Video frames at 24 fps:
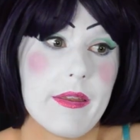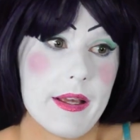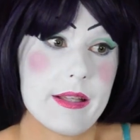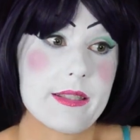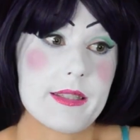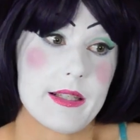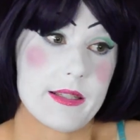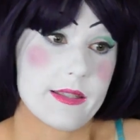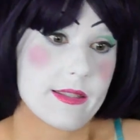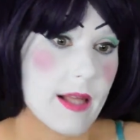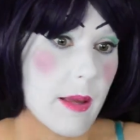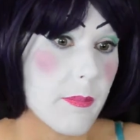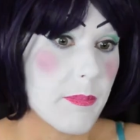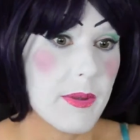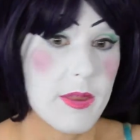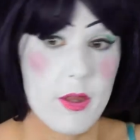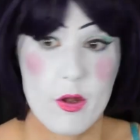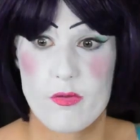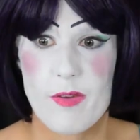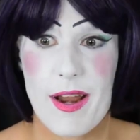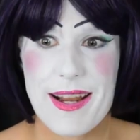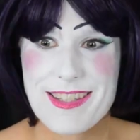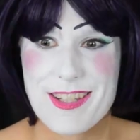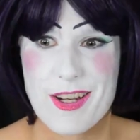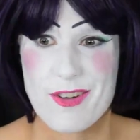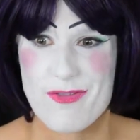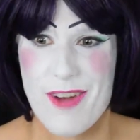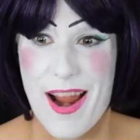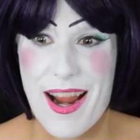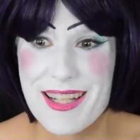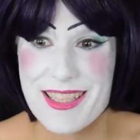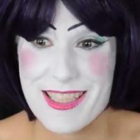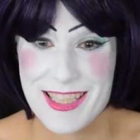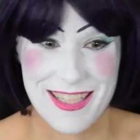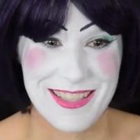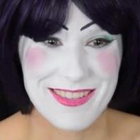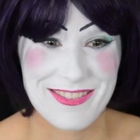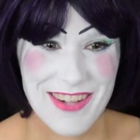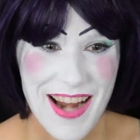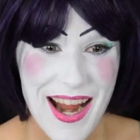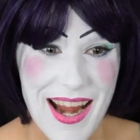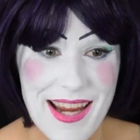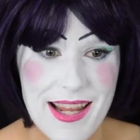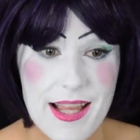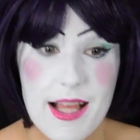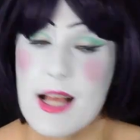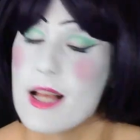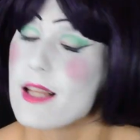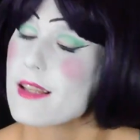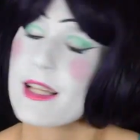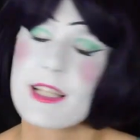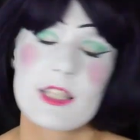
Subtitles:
That's a step in the right direction, right?